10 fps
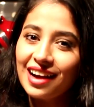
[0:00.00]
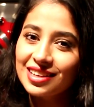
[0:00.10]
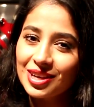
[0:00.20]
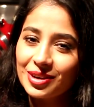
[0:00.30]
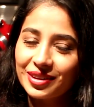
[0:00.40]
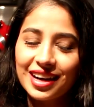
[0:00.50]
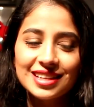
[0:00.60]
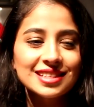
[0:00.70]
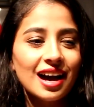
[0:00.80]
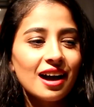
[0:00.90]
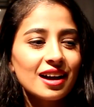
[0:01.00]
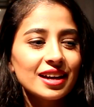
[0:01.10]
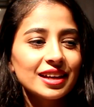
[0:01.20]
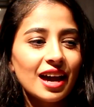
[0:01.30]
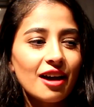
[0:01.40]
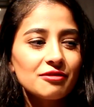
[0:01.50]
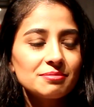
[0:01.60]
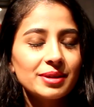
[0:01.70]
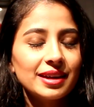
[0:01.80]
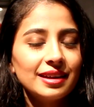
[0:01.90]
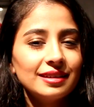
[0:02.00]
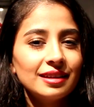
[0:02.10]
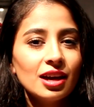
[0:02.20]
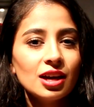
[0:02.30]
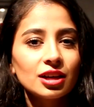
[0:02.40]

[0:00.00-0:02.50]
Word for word: I know guys, I have been